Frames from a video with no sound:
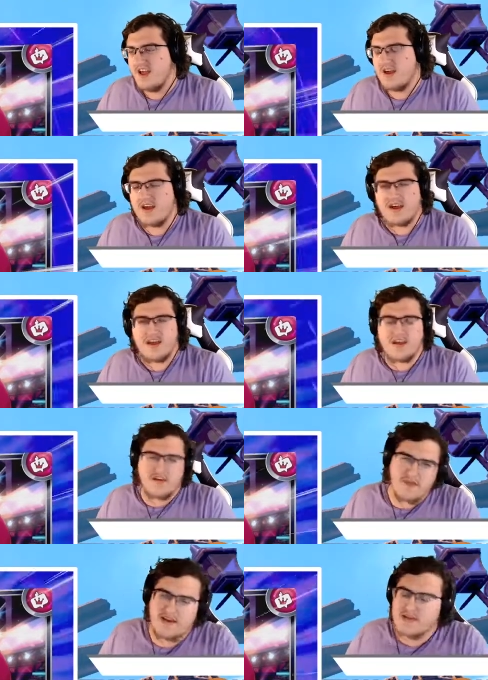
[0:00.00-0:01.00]
uh, he could
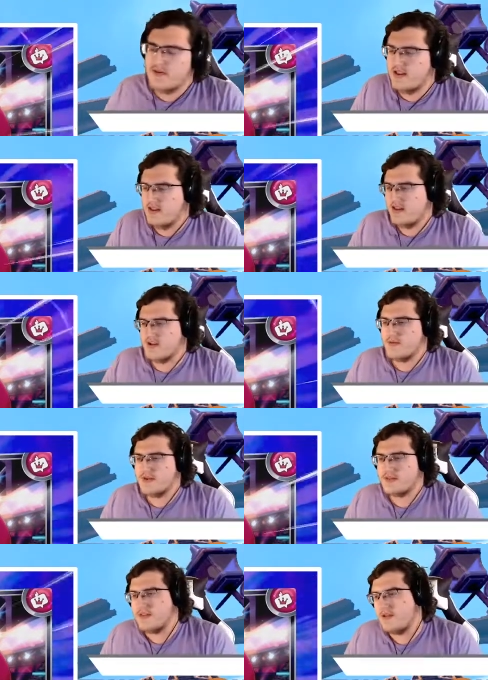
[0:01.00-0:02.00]
be expecting the
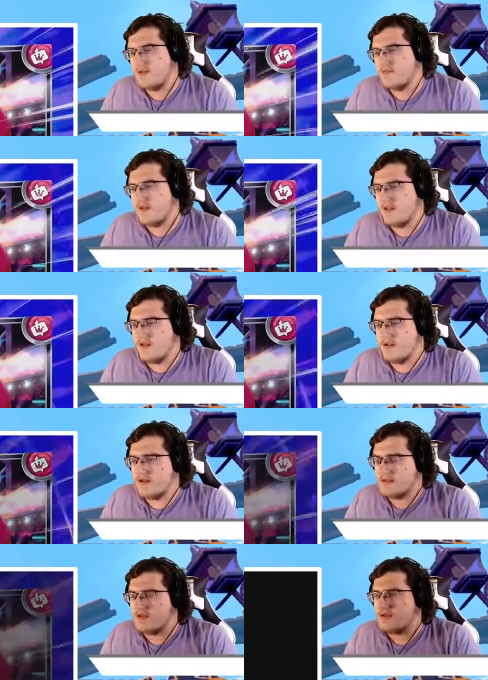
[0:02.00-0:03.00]
Toxic lead. He may not,
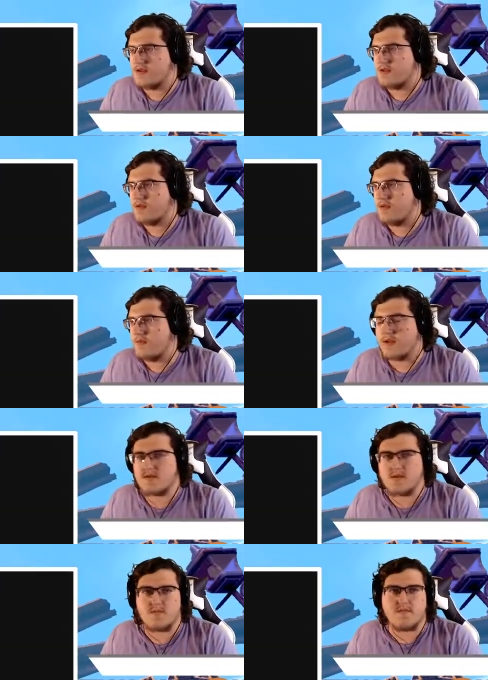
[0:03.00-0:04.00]
uh, he may have
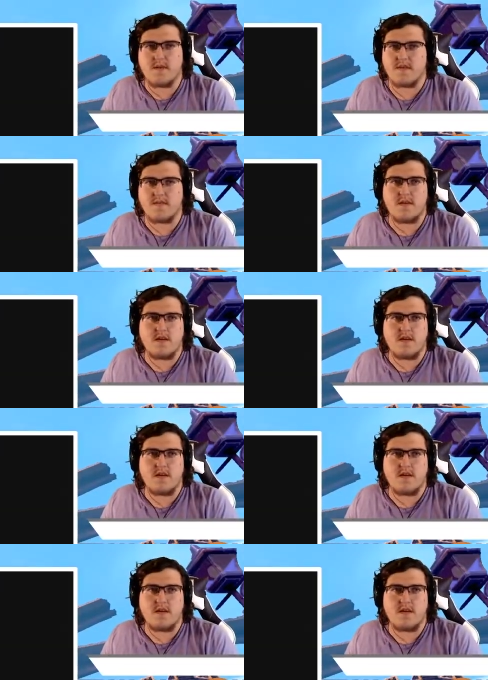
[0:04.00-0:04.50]
something different.